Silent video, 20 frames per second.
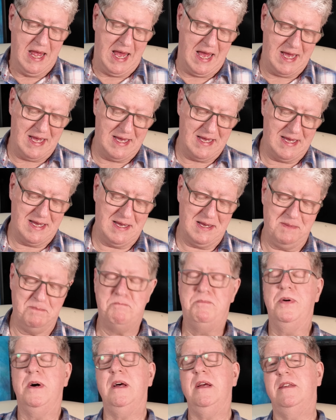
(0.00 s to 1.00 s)

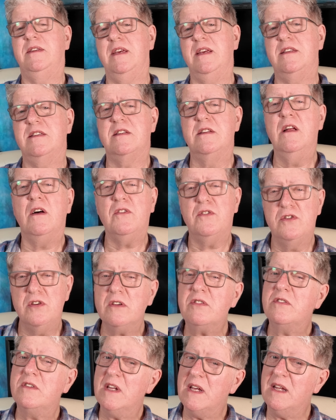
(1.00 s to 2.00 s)
But it's not
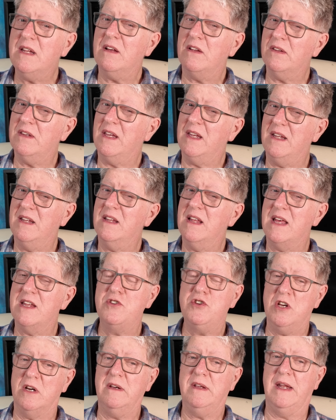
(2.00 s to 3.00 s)
just in
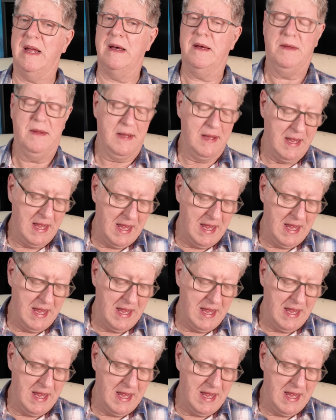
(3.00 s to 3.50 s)
China.